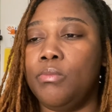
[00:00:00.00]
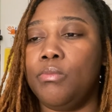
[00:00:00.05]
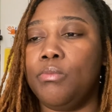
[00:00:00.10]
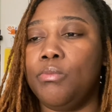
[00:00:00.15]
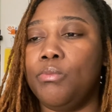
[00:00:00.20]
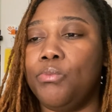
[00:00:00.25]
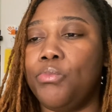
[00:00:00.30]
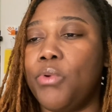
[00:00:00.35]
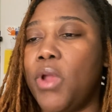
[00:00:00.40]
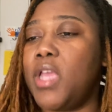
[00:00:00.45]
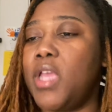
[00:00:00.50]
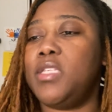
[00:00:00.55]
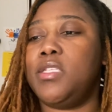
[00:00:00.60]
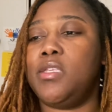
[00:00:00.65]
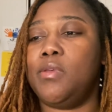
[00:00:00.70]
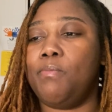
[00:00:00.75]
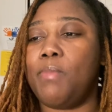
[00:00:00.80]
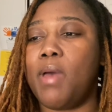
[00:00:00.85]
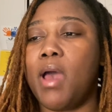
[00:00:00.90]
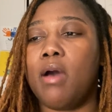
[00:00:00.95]
brings
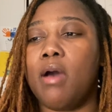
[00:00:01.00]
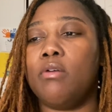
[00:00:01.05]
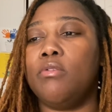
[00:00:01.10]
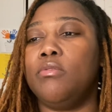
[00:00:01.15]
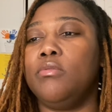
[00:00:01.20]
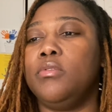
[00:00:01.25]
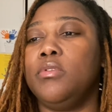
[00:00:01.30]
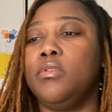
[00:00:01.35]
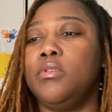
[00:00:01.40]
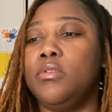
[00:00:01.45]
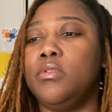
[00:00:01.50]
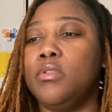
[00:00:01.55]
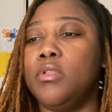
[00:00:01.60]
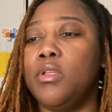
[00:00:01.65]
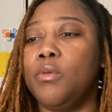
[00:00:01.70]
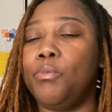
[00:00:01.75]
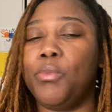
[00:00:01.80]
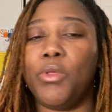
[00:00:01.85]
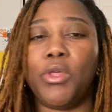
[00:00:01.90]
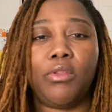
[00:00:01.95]
about
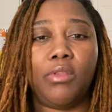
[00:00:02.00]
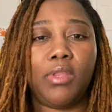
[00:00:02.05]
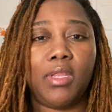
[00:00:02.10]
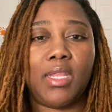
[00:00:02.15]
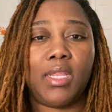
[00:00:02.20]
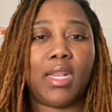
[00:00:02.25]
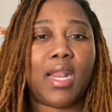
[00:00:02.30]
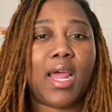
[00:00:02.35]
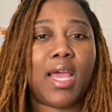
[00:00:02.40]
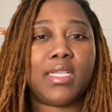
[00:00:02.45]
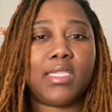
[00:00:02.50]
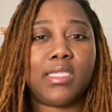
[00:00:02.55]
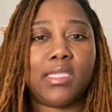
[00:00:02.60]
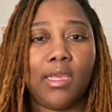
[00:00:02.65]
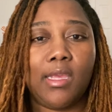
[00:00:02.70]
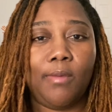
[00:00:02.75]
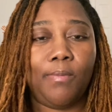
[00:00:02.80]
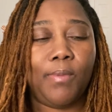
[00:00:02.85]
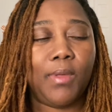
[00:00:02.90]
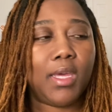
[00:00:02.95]
the beauty that I
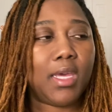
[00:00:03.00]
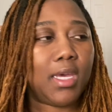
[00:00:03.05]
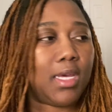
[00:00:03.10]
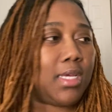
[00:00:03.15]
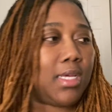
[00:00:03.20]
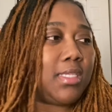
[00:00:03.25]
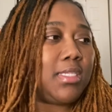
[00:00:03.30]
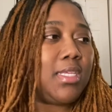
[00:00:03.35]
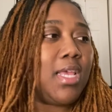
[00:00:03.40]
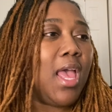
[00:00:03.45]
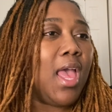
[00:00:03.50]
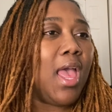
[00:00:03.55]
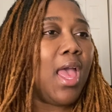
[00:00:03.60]
see, because